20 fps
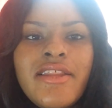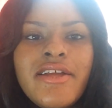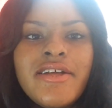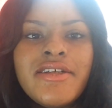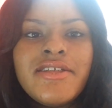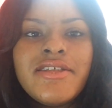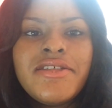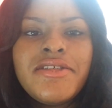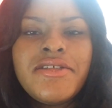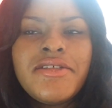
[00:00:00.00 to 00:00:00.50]

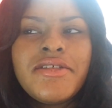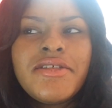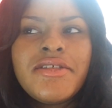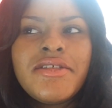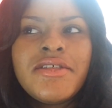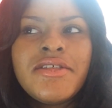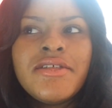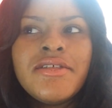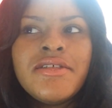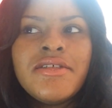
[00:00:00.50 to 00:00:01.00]

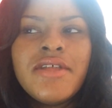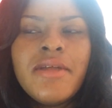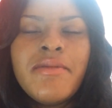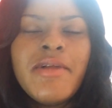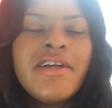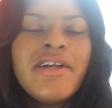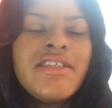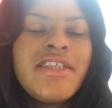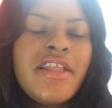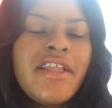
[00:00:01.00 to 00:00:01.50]
I'm
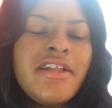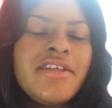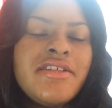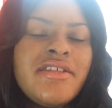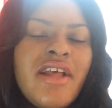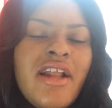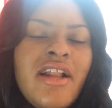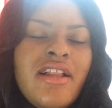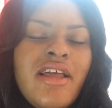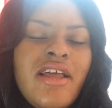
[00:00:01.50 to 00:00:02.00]
not gonna say there's
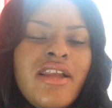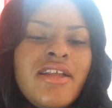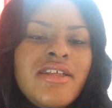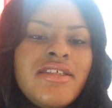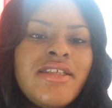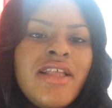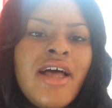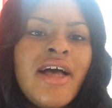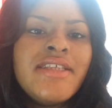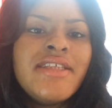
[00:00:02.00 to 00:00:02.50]
not a lot of
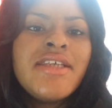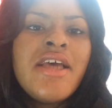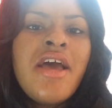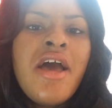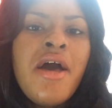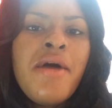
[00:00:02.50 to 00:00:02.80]
slots.